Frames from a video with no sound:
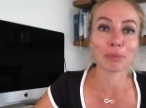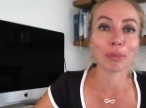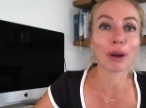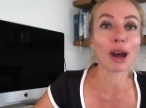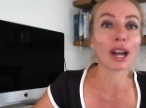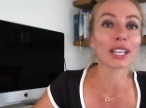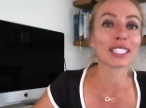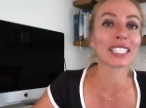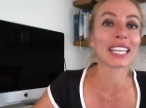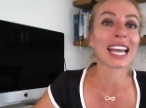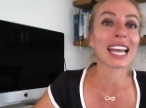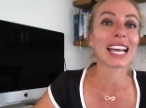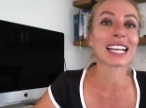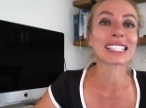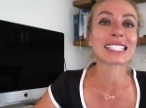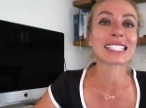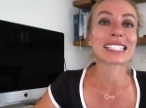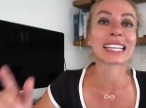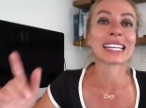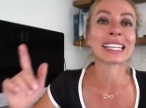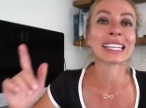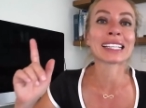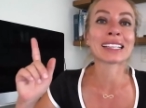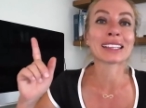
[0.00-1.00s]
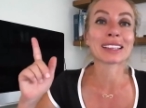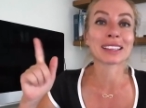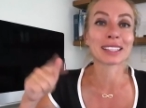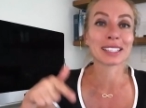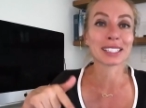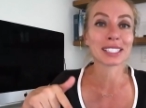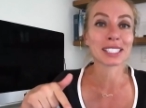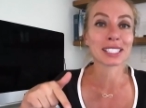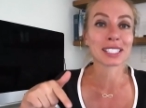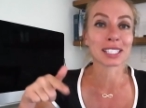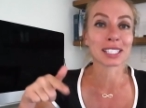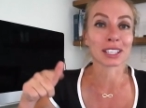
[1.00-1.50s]
podcast and
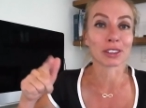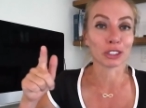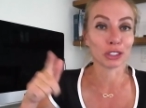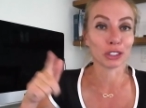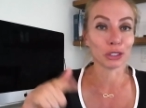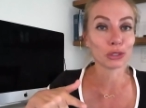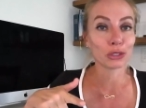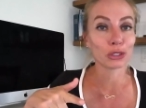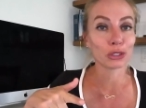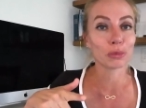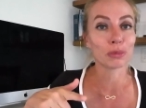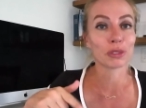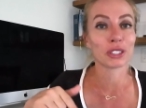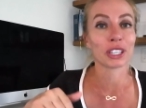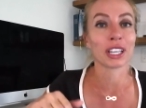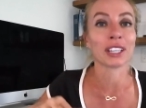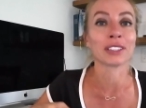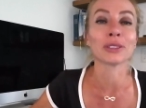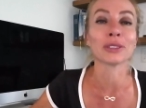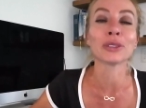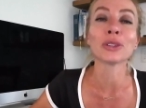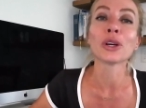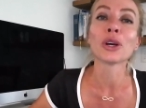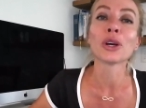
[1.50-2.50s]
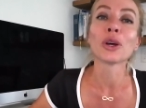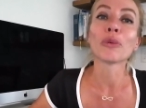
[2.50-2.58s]
this YouTube channel